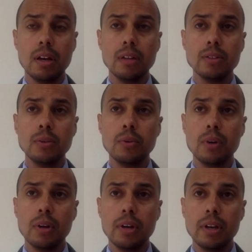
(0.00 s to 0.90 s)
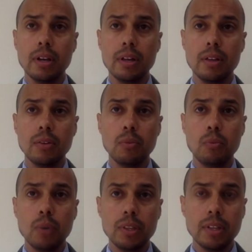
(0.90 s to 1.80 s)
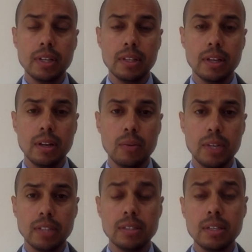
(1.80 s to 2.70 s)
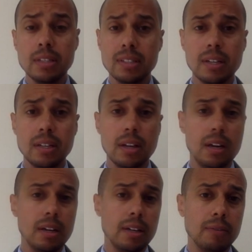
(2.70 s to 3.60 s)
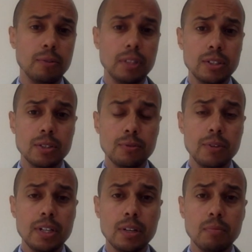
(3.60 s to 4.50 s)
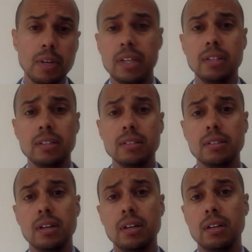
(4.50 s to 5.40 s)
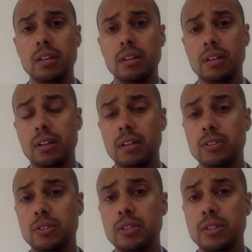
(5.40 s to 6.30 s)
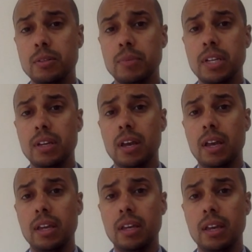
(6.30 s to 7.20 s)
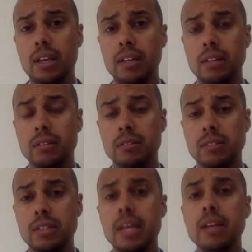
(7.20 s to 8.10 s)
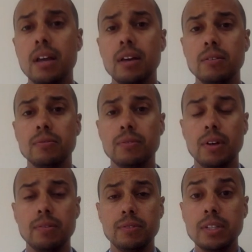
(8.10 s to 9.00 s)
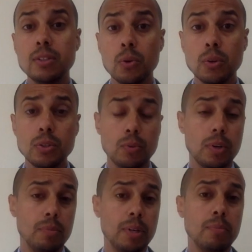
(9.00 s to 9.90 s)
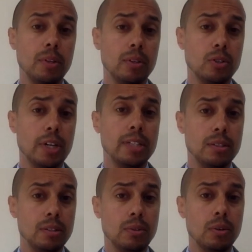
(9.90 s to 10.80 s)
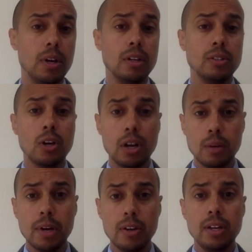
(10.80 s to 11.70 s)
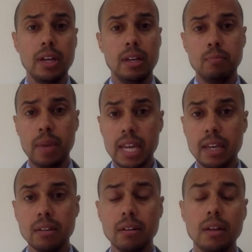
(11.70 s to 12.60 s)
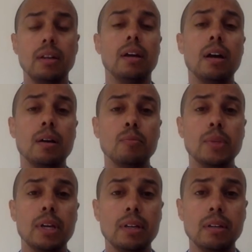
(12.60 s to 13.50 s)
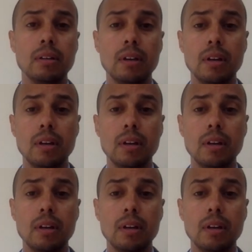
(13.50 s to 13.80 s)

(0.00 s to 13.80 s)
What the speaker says: So one thing that we can see is that if religious freedom is understood to be a state of discourse where people are trying to talk about it and make it, then